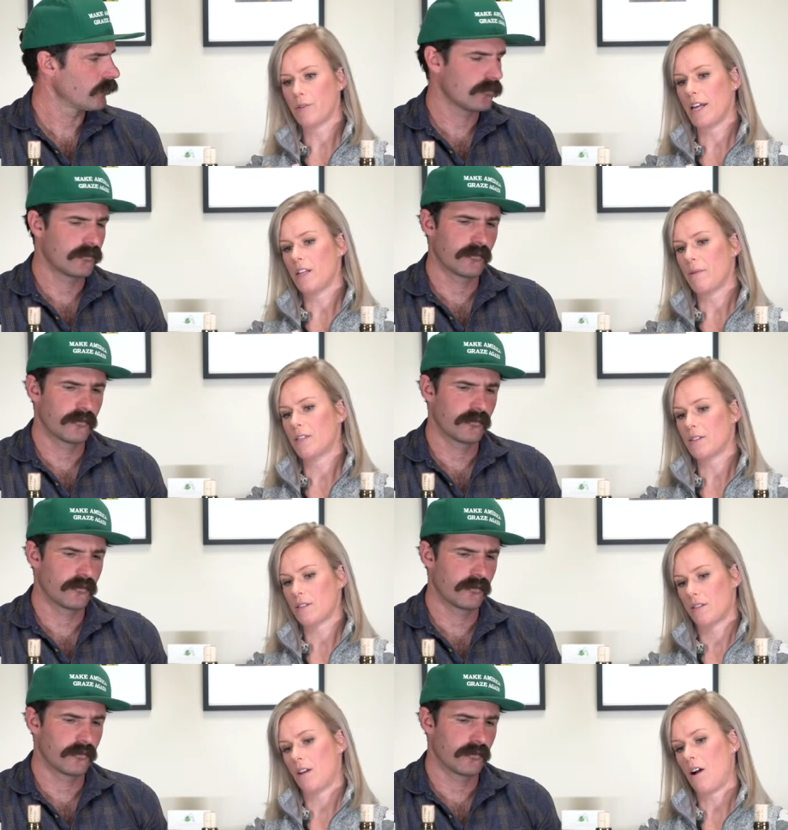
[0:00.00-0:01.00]
Speaker 1: those
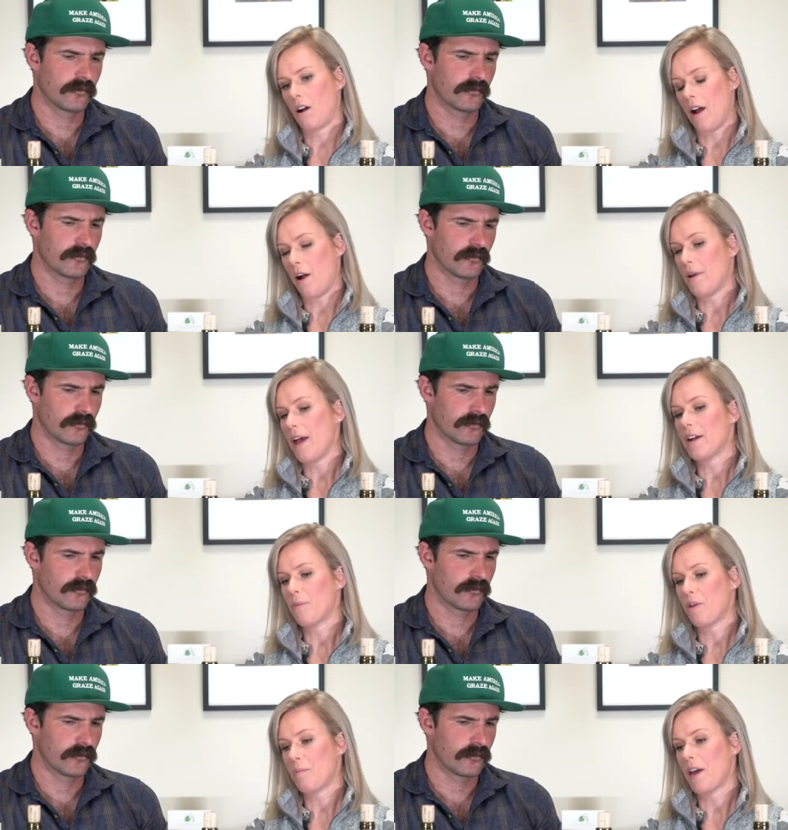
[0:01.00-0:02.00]
elements are how we end
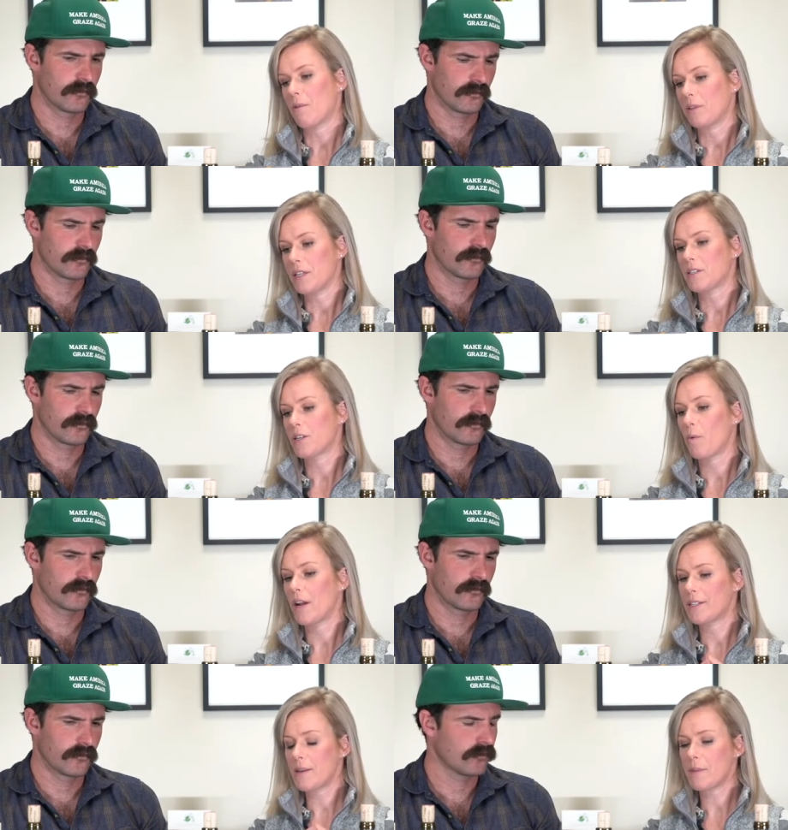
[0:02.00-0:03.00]
up with Panoplie. So
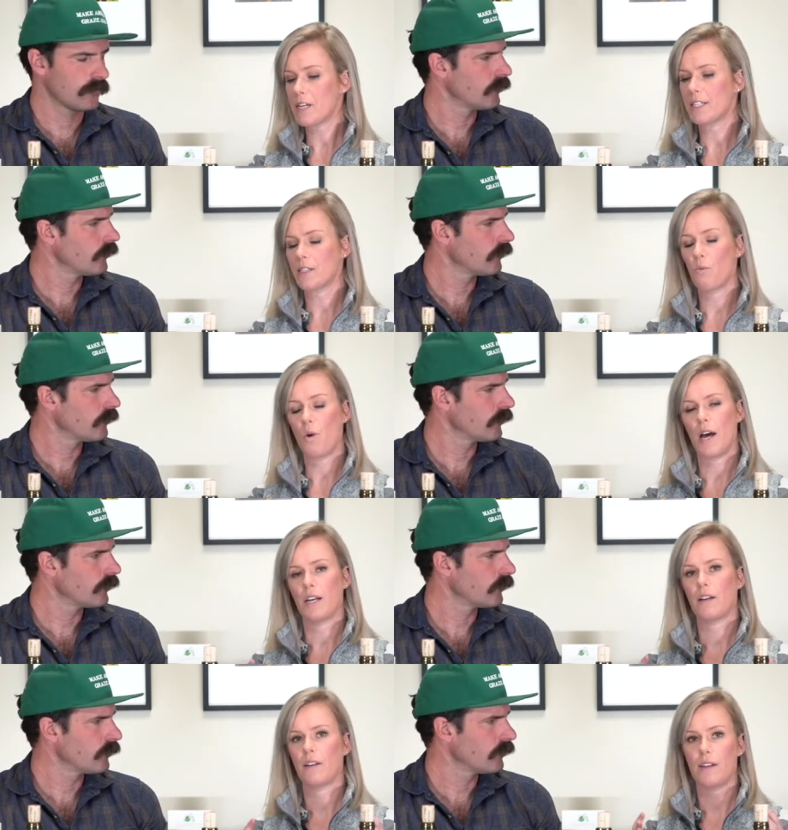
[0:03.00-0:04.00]
when something gets a
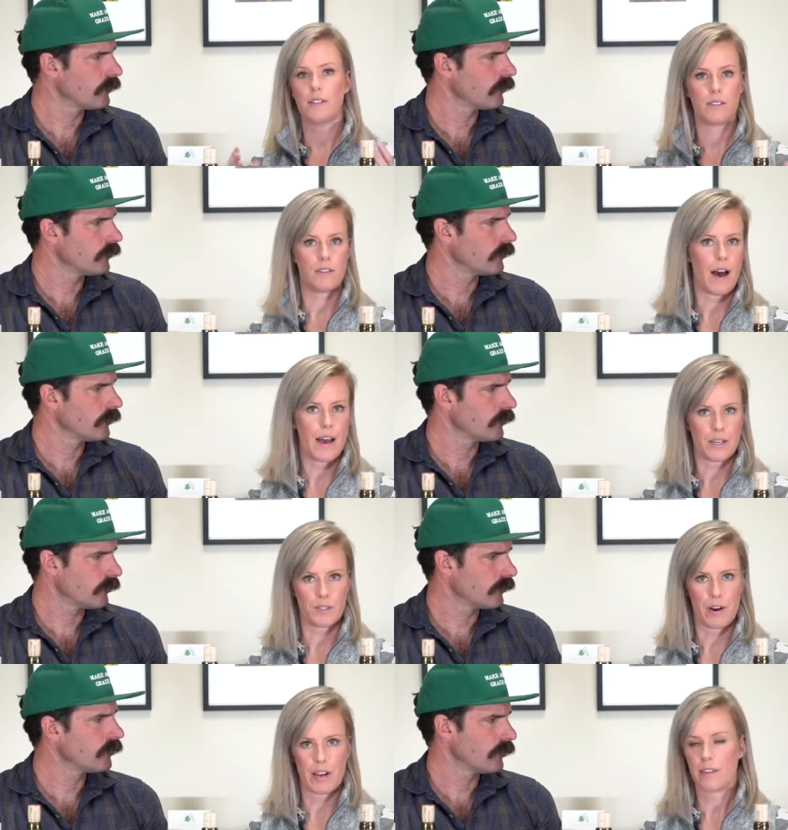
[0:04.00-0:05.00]
one, that's the highest
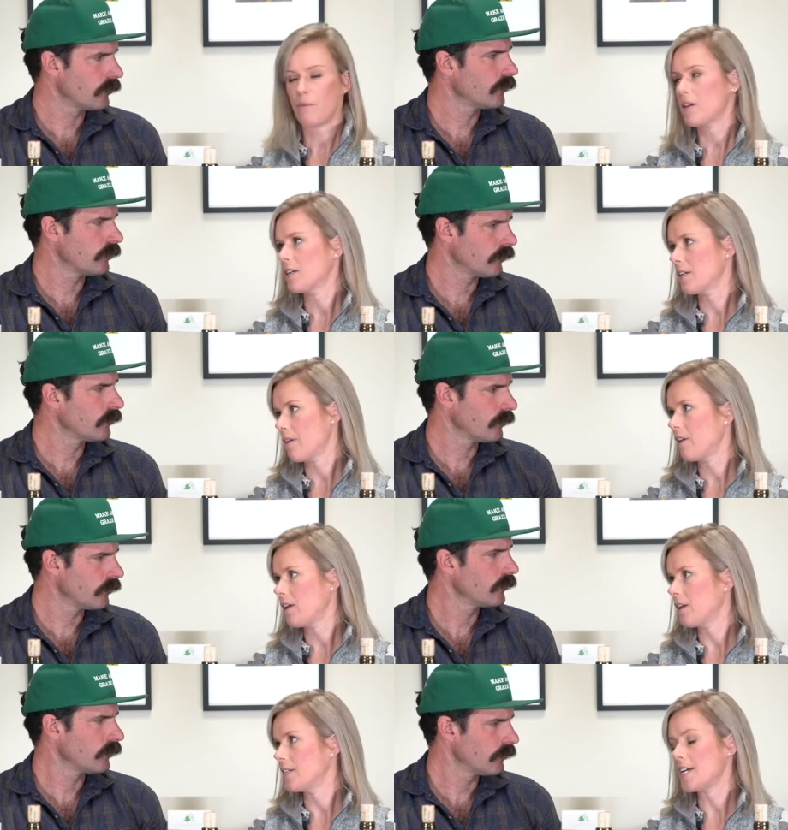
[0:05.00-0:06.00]
rating that we can give it
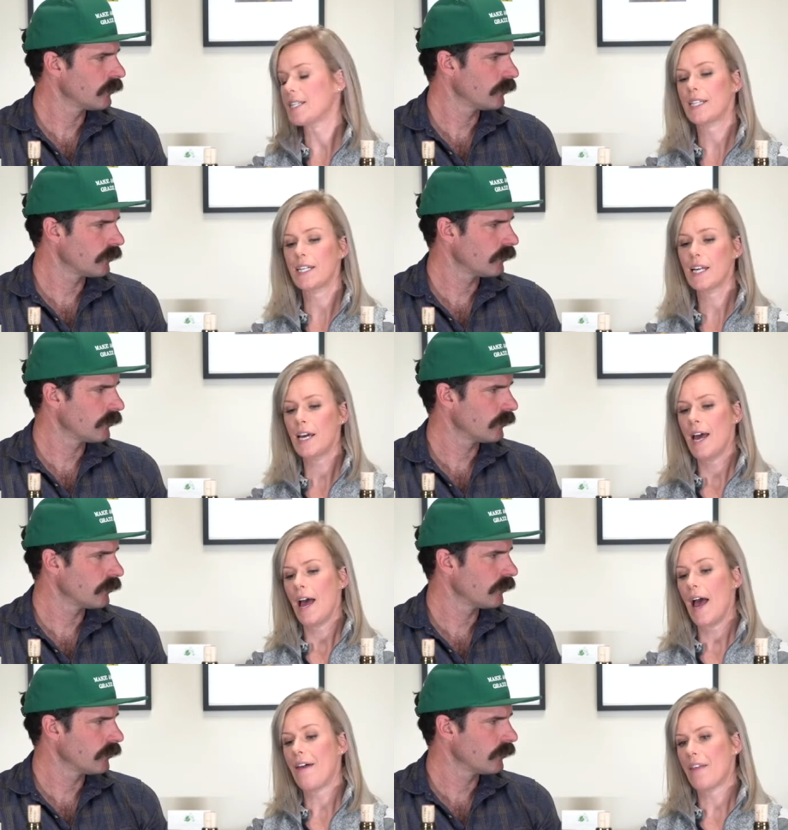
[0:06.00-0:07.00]
in a tasting.
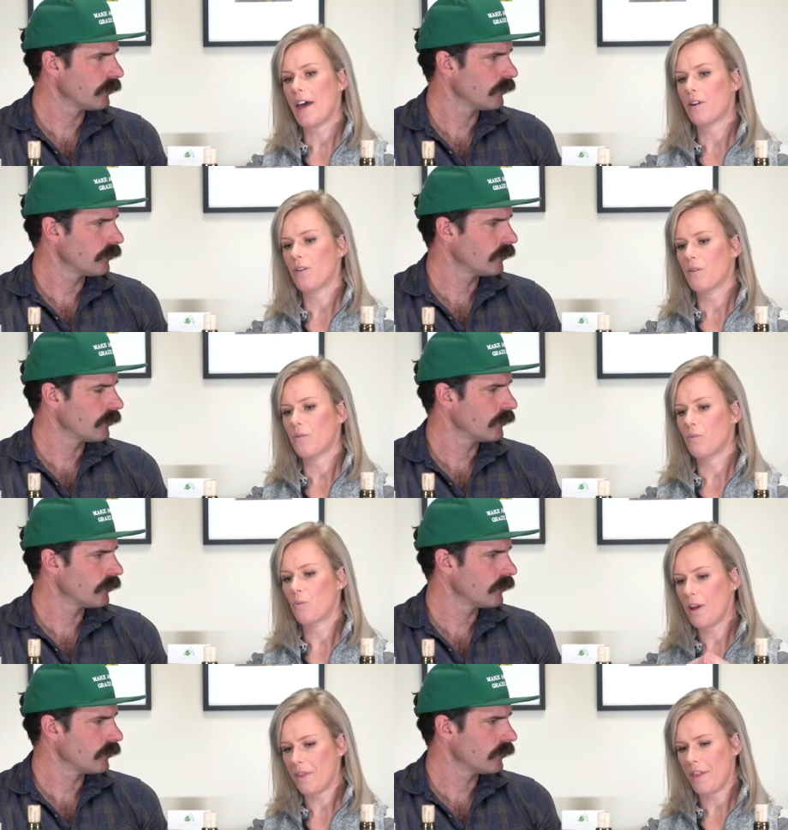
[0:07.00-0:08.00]
And then
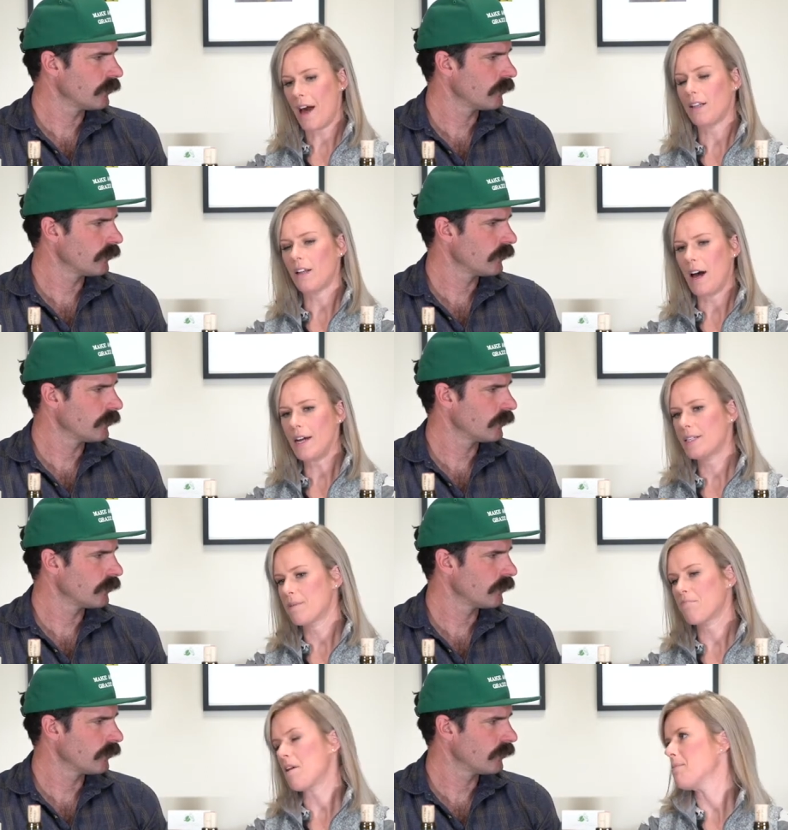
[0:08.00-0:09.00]
with that lot,
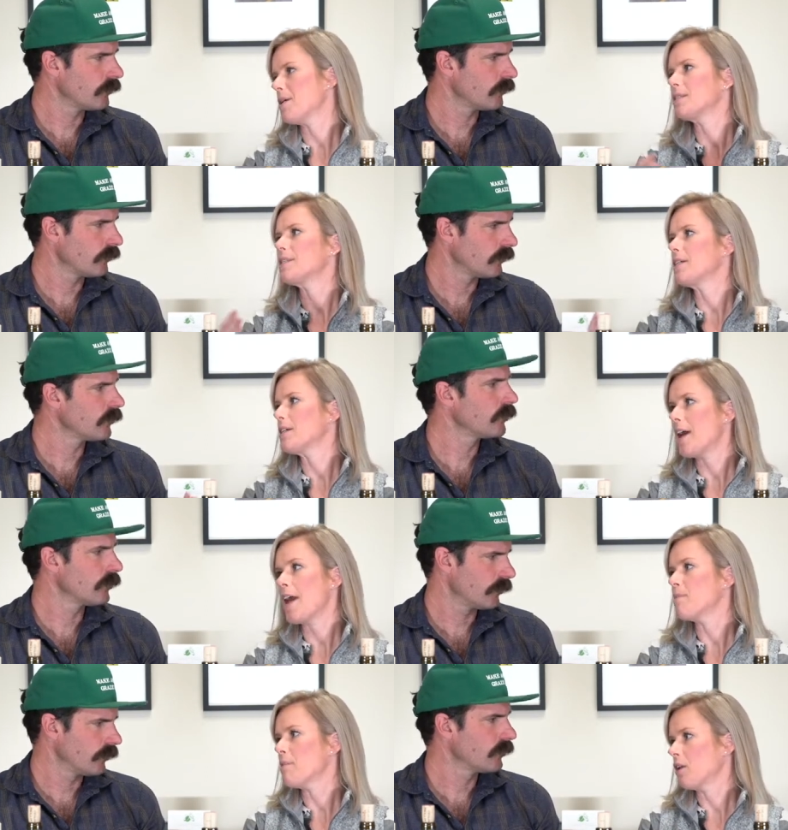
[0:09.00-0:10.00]
maybe it's a
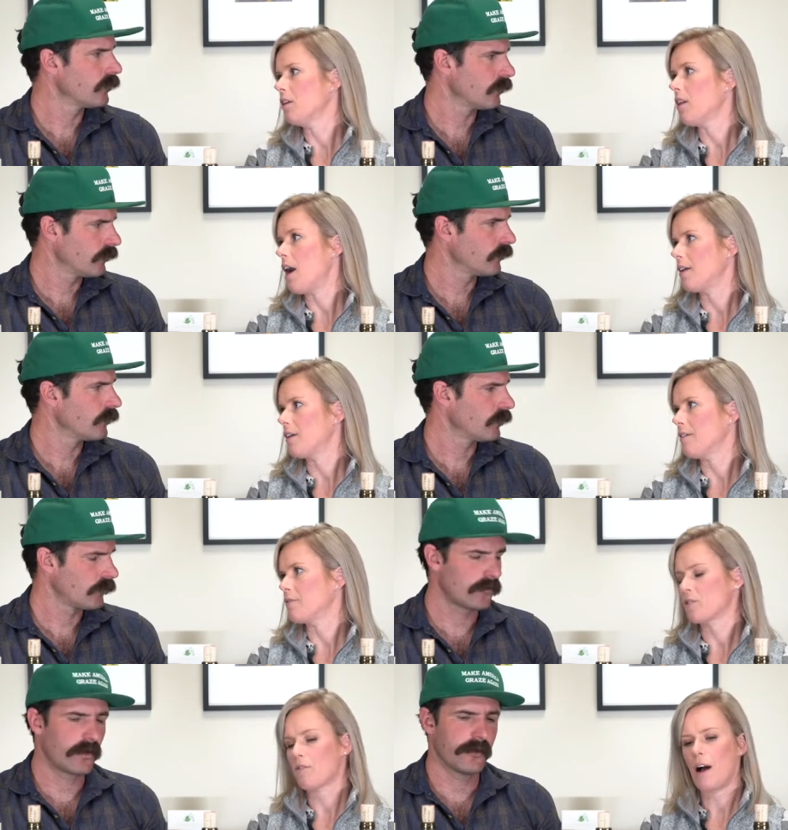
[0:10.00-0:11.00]
eight barrel lot of
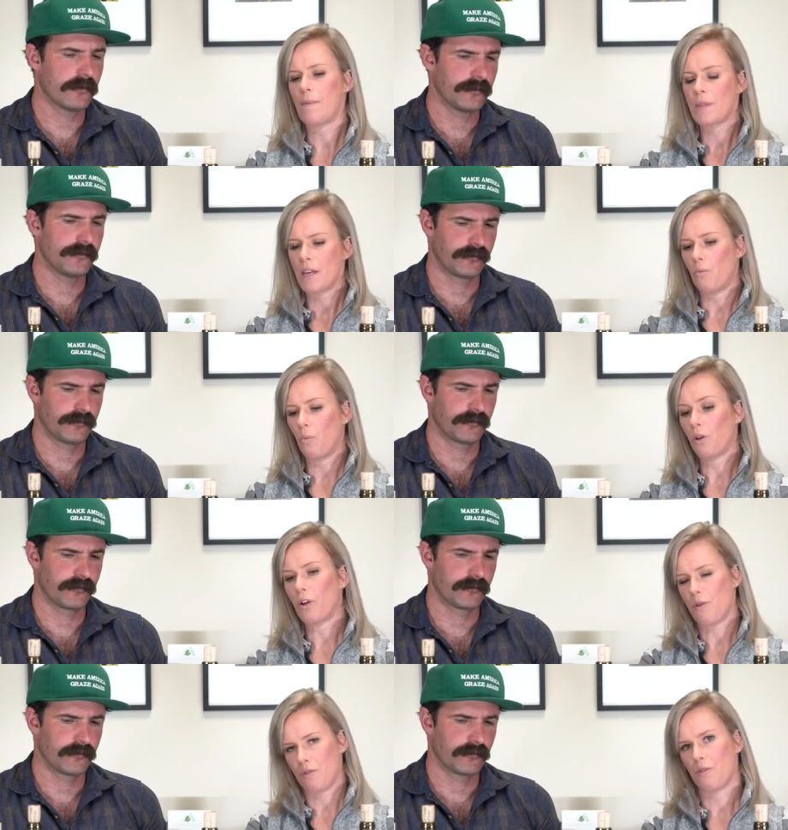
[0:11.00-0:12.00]
Syrah. Okay. We'll
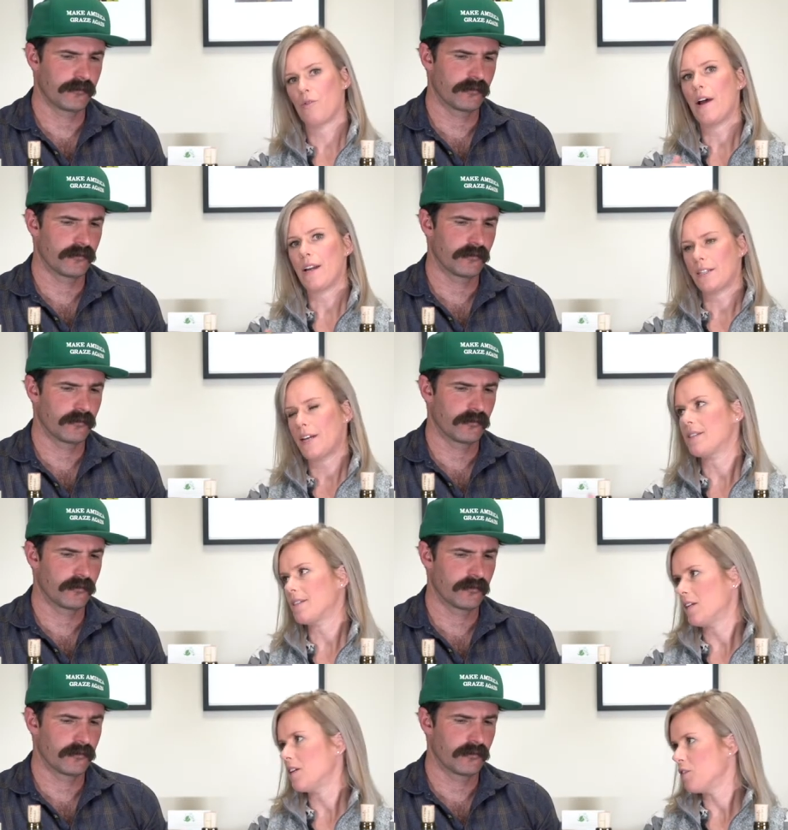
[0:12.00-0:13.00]
go through and taste
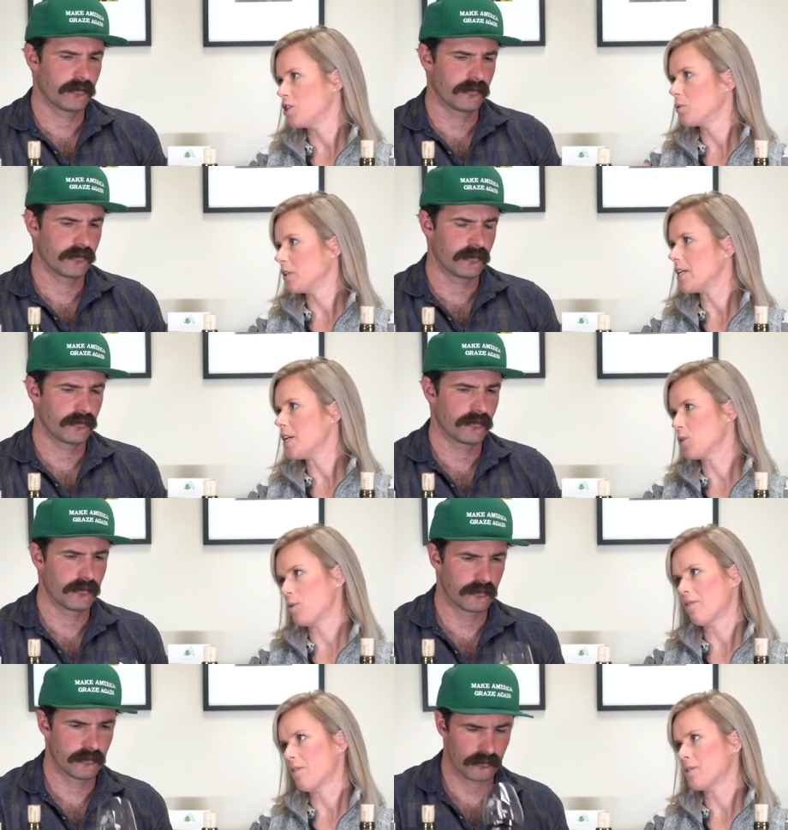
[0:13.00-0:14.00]
individually each
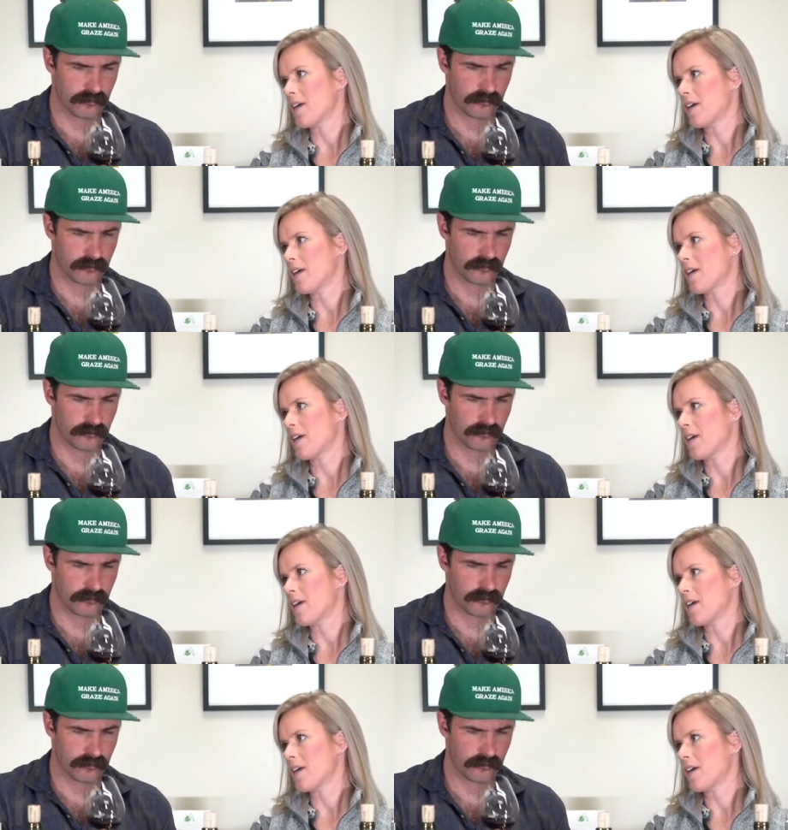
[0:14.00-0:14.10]
one of those